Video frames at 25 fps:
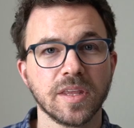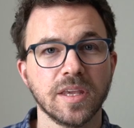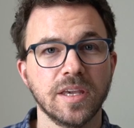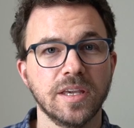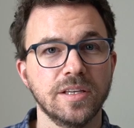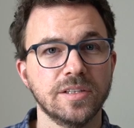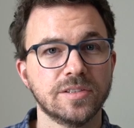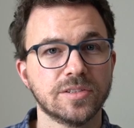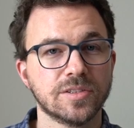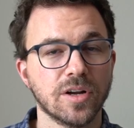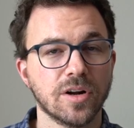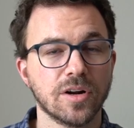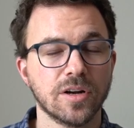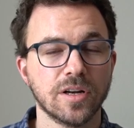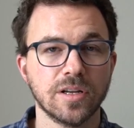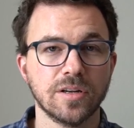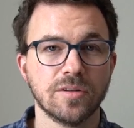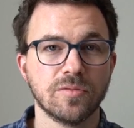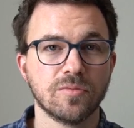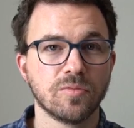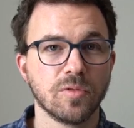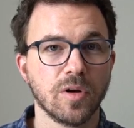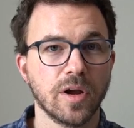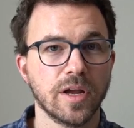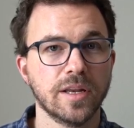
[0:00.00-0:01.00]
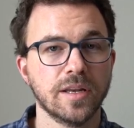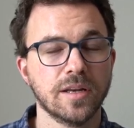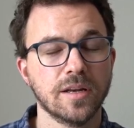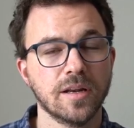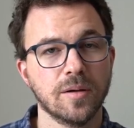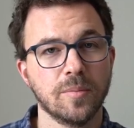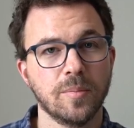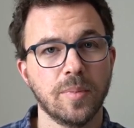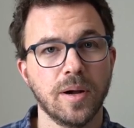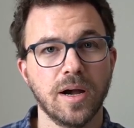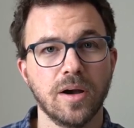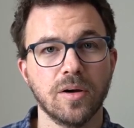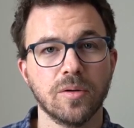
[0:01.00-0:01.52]
He started writing
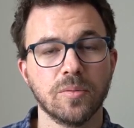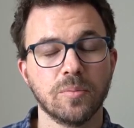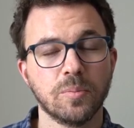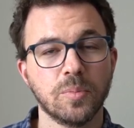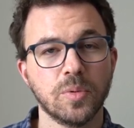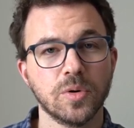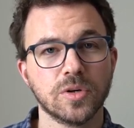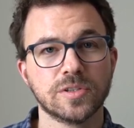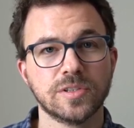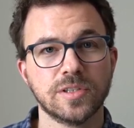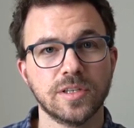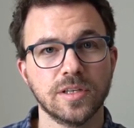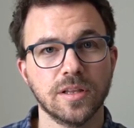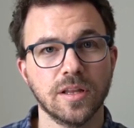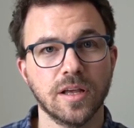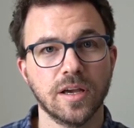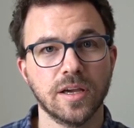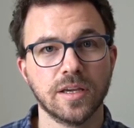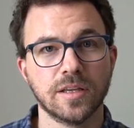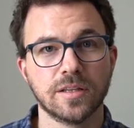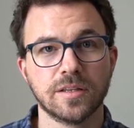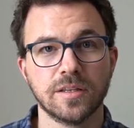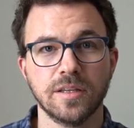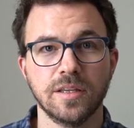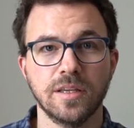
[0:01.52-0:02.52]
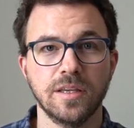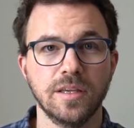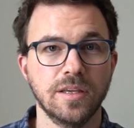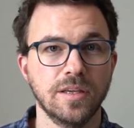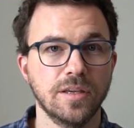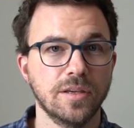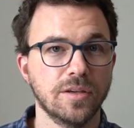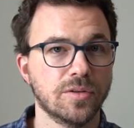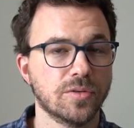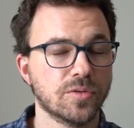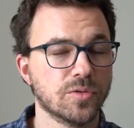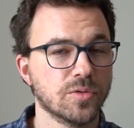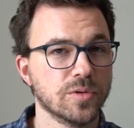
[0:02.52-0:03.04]
about books he liked.
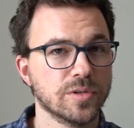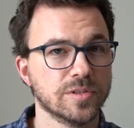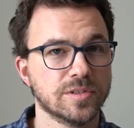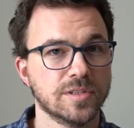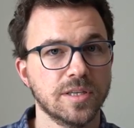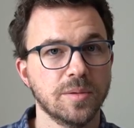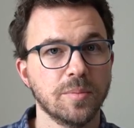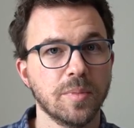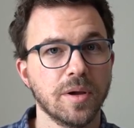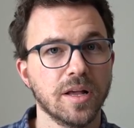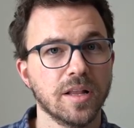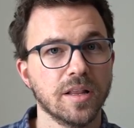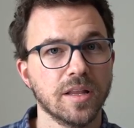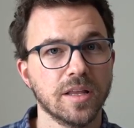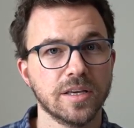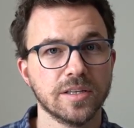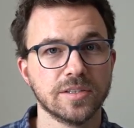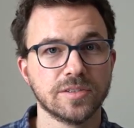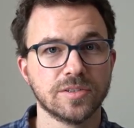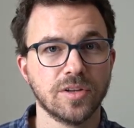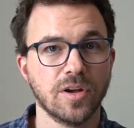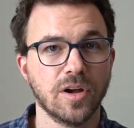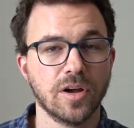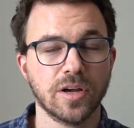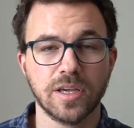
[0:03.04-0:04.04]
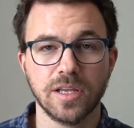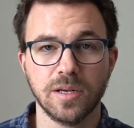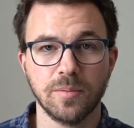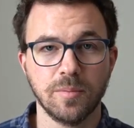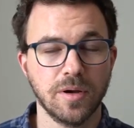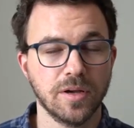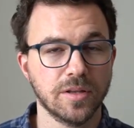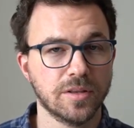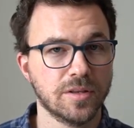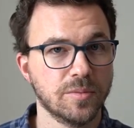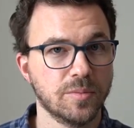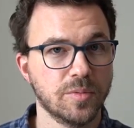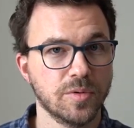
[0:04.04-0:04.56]
He grew his email list talking
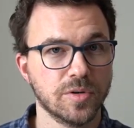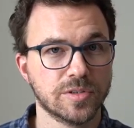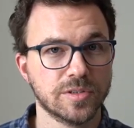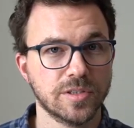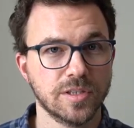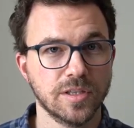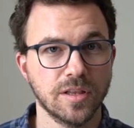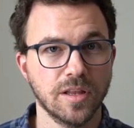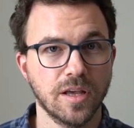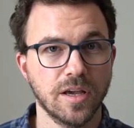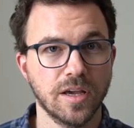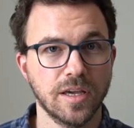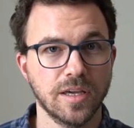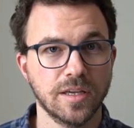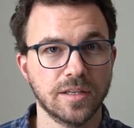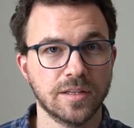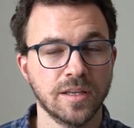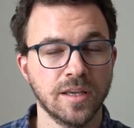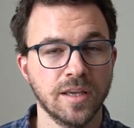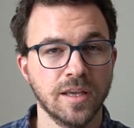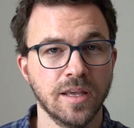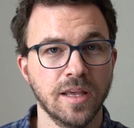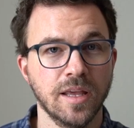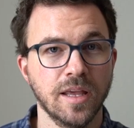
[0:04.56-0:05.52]
about the books he liked.